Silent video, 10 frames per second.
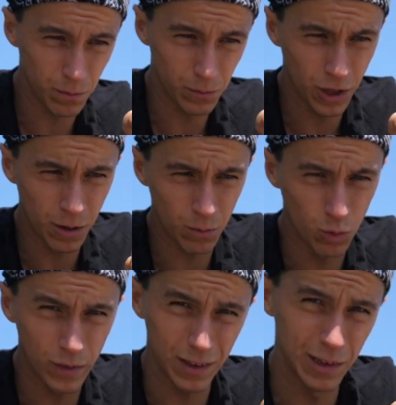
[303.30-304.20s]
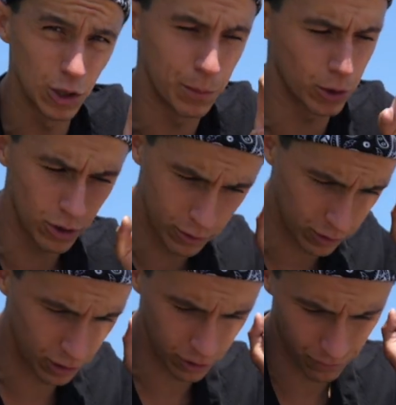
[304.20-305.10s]
nut moving a little bit. You know,
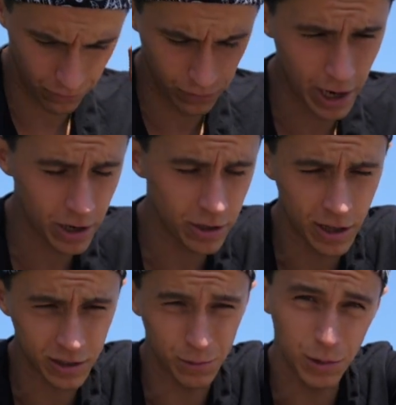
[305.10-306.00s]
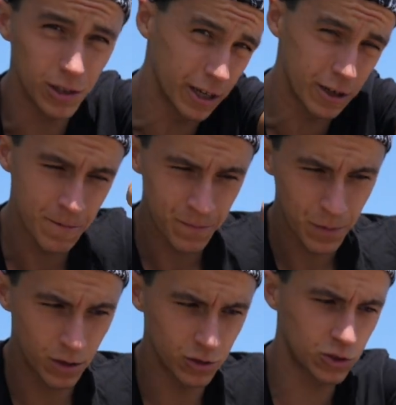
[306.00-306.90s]
the flathead has to be like
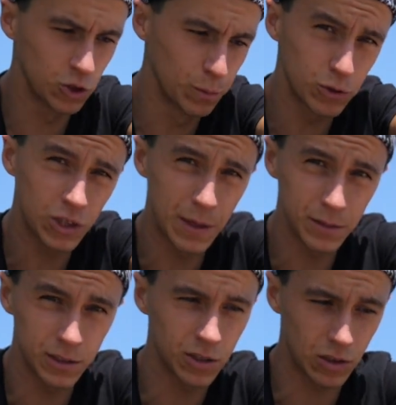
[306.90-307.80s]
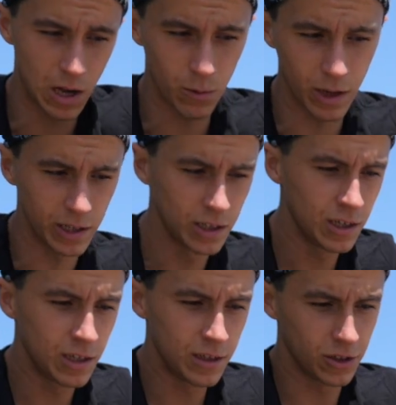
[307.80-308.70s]
super jammed in there. That way
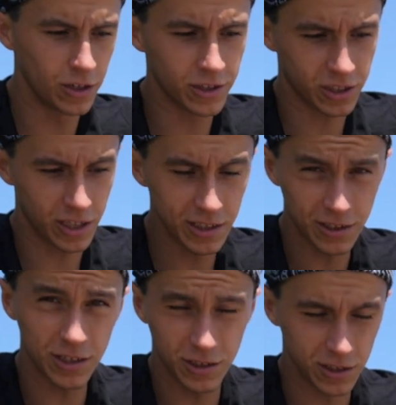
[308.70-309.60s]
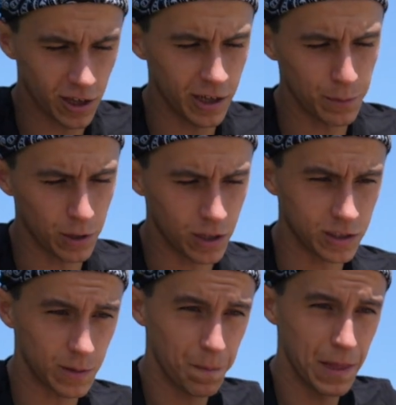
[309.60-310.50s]
the nut stays nice and tight,
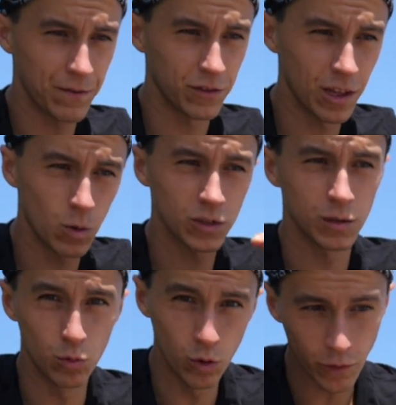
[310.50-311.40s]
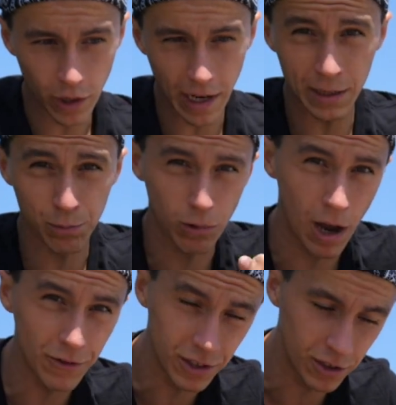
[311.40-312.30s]
because if the nut wants to move, you're gonna end up
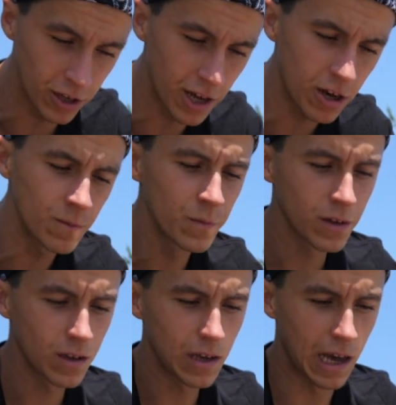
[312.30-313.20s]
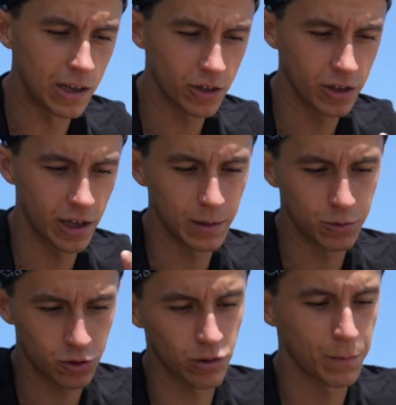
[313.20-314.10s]
rounding the nut out, and you're gonna end up
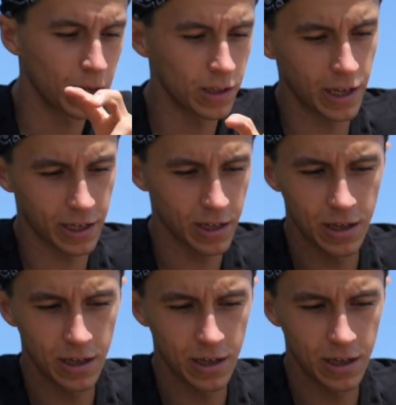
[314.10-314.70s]
stripping it, like